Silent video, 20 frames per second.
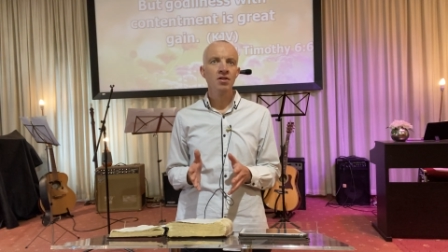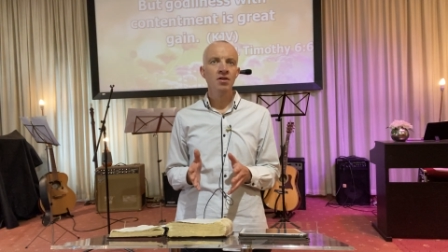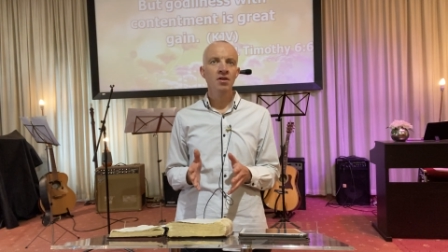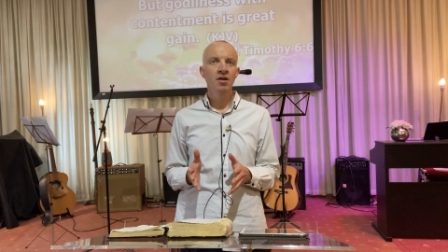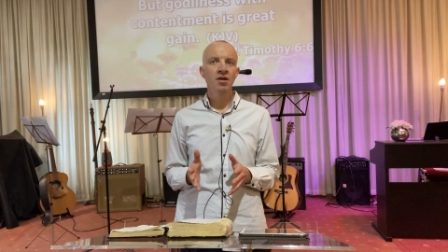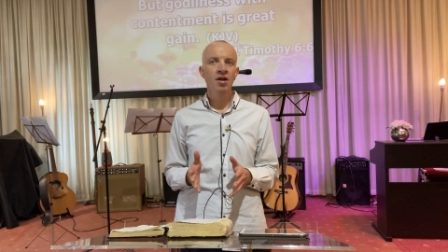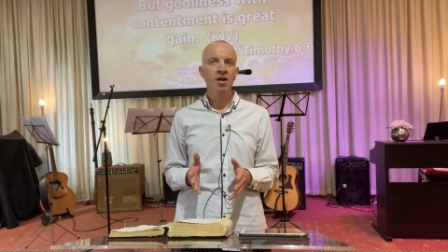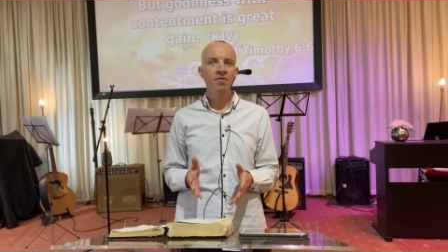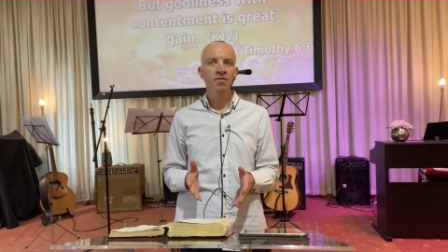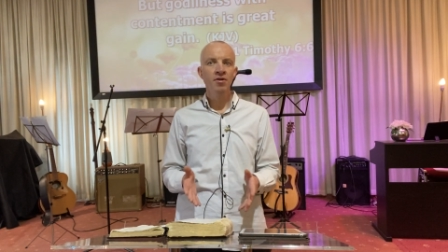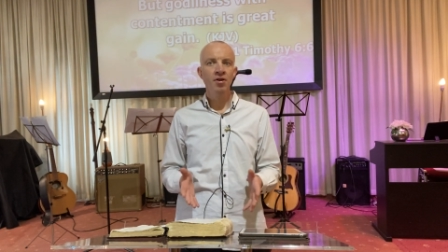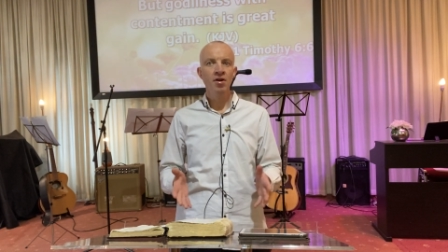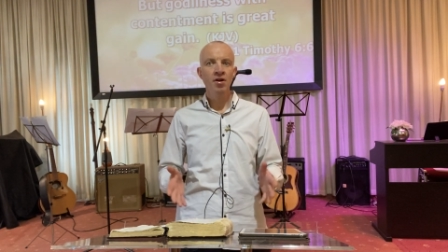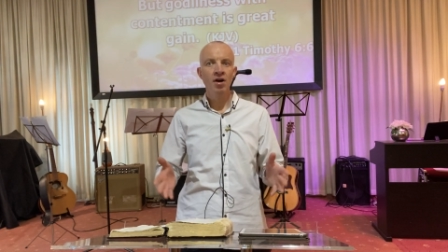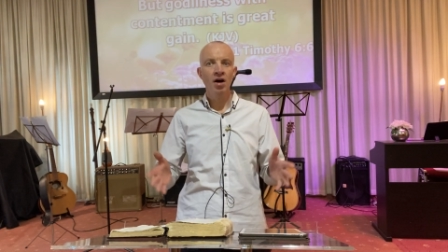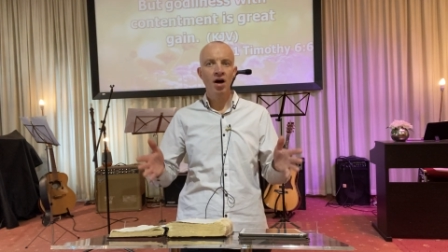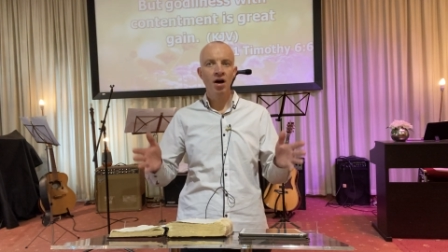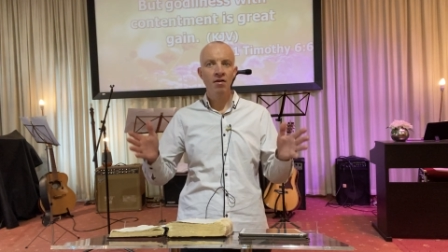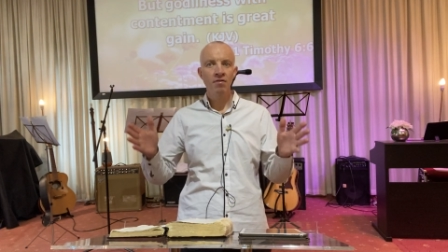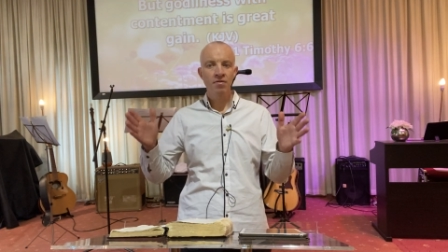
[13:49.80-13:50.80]
And if
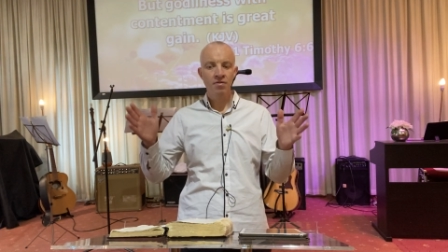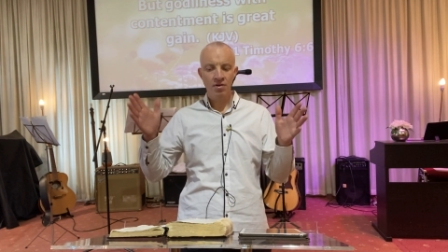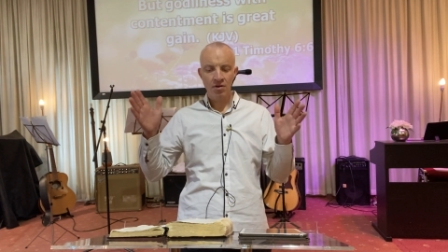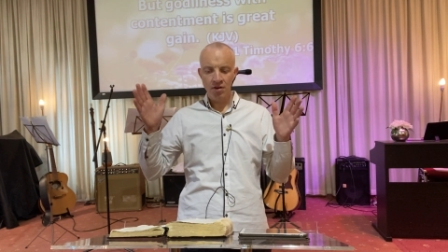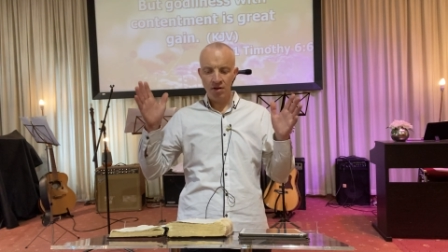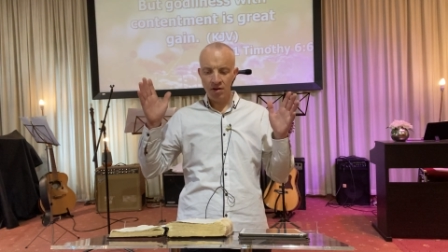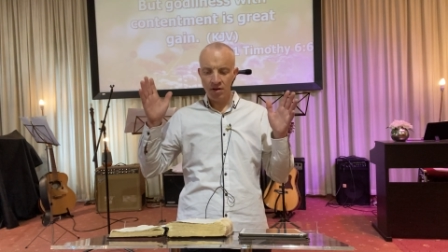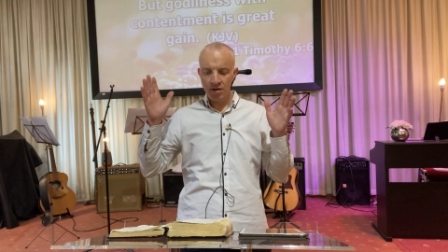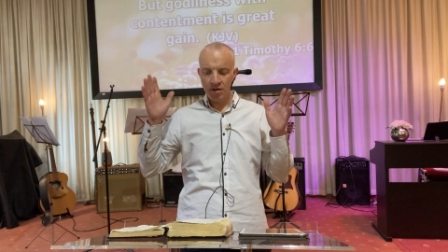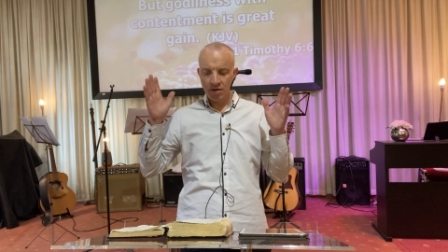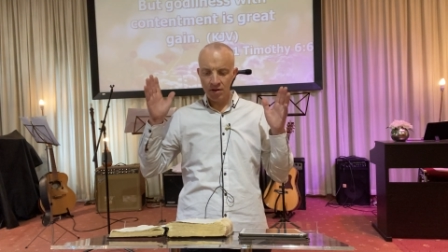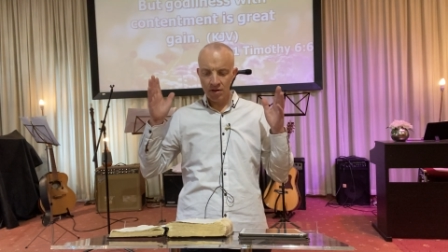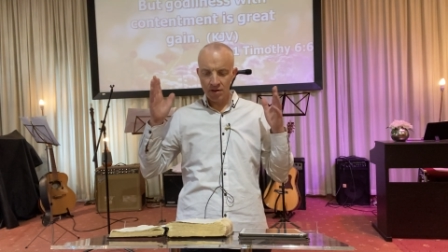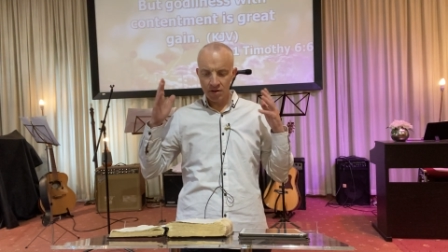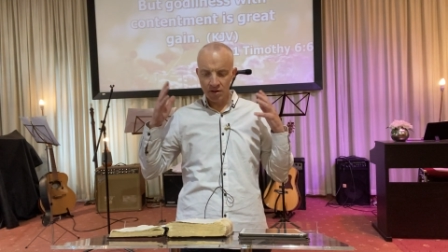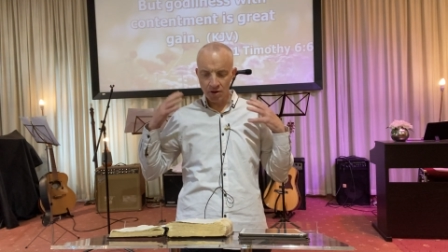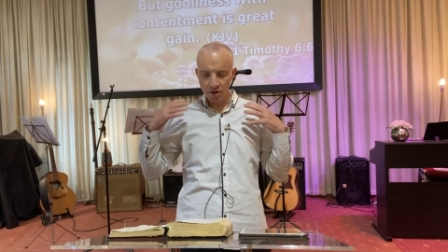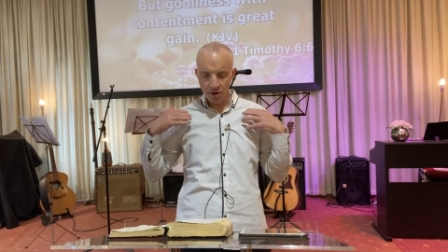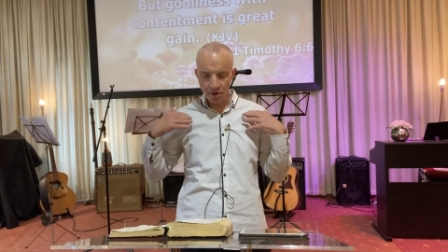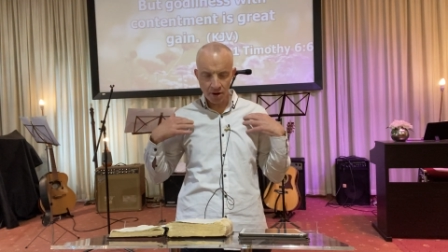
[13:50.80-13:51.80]
you have
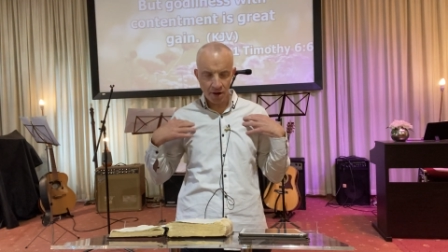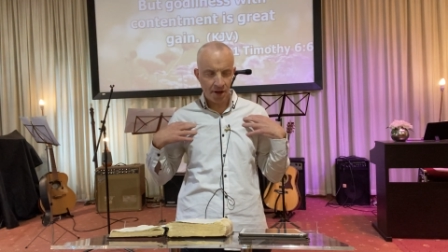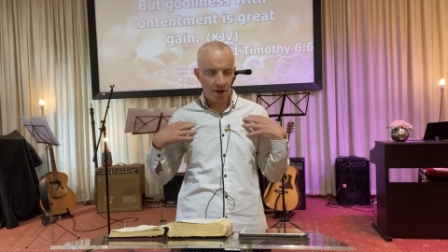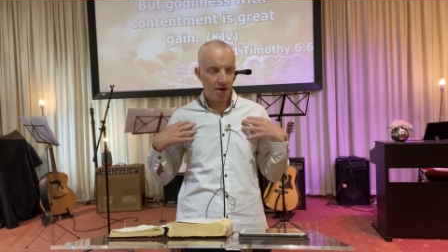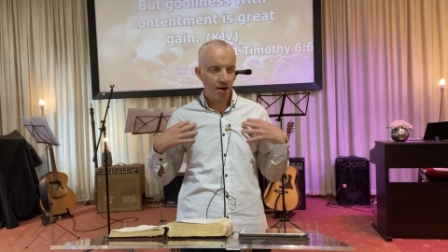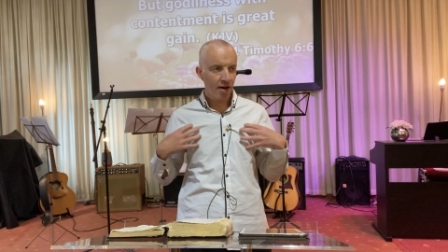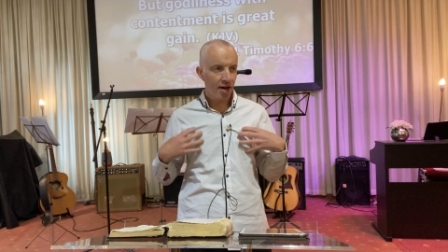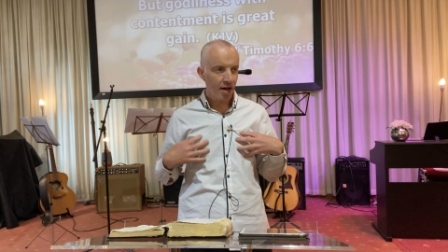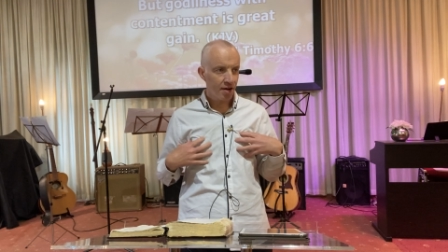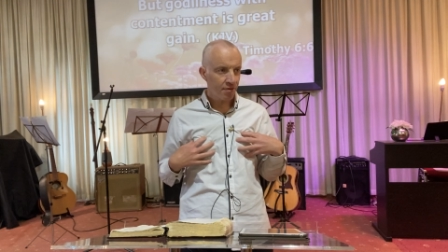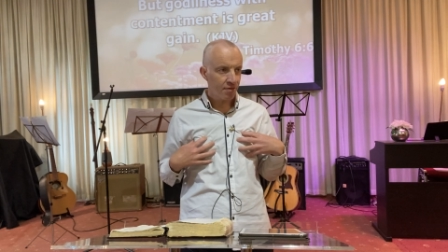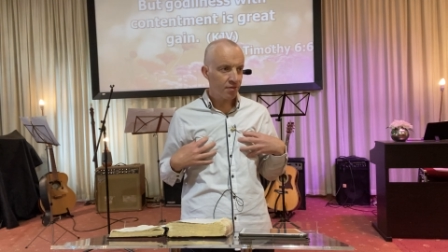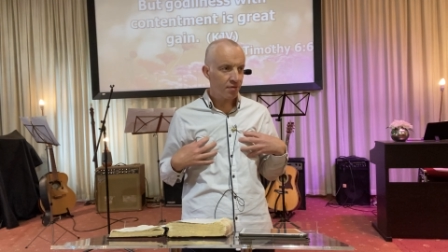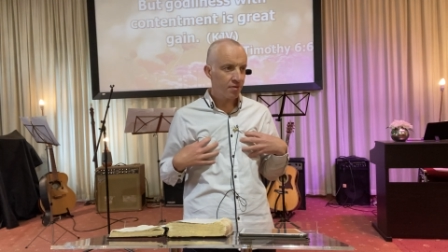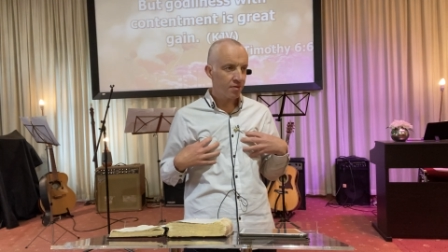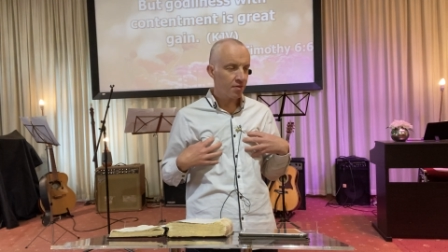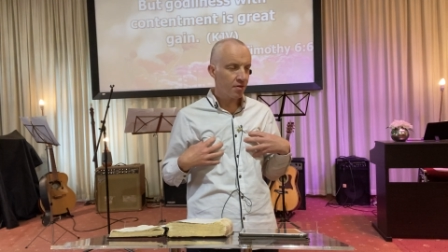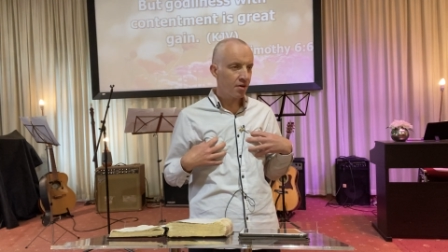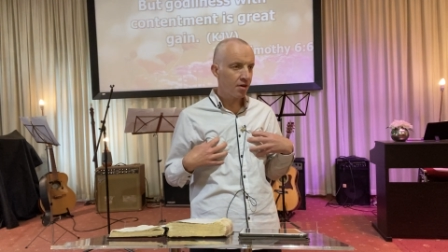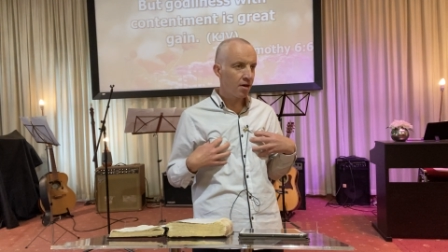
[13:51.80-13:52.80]
God in your life,
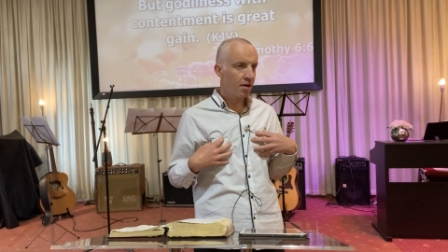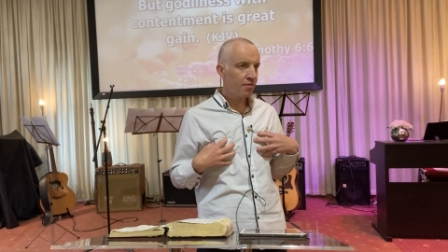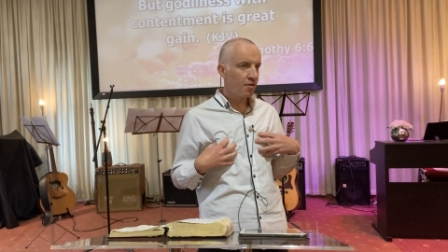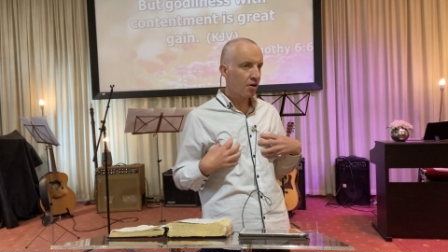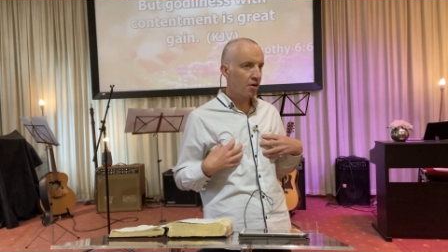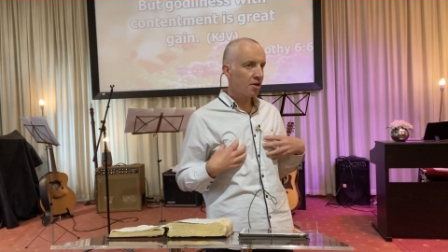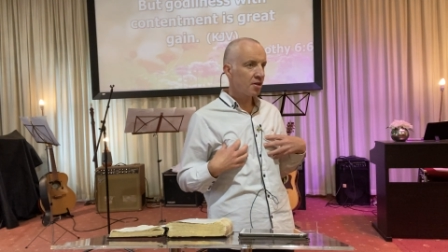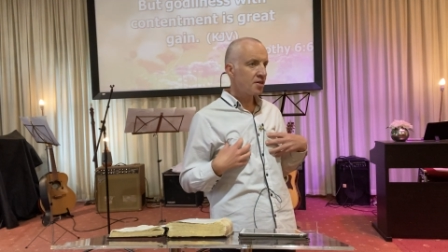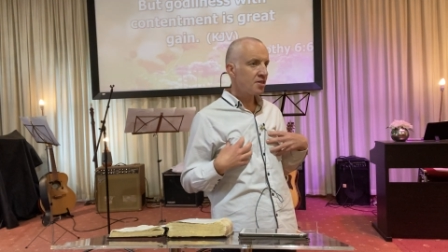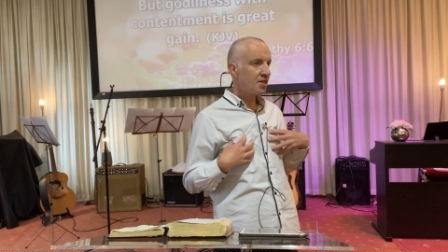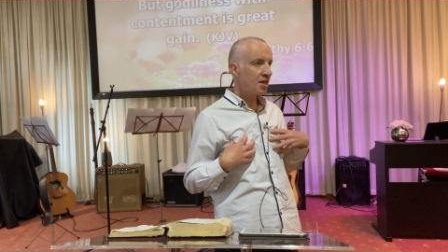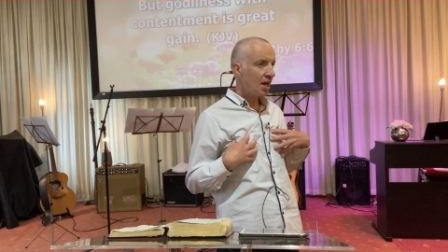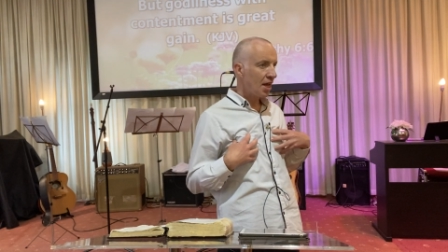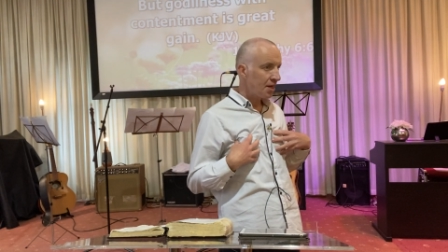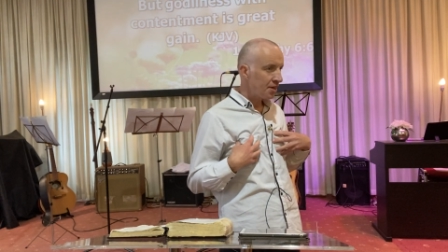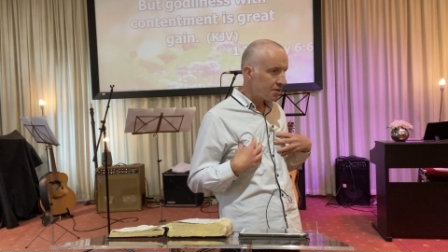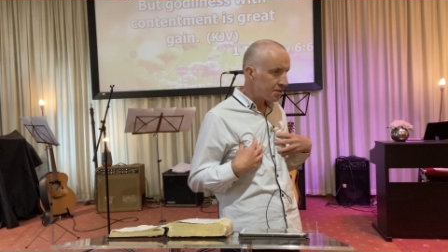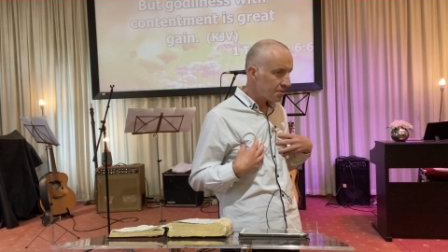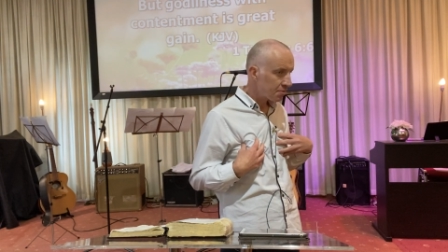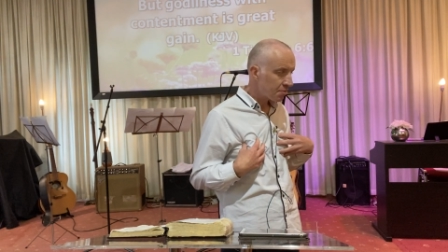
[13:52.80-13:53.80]
and if you're
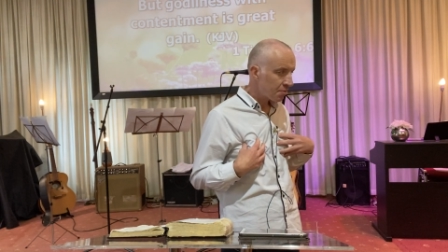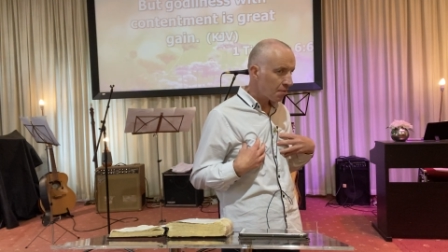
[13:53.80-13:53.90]
content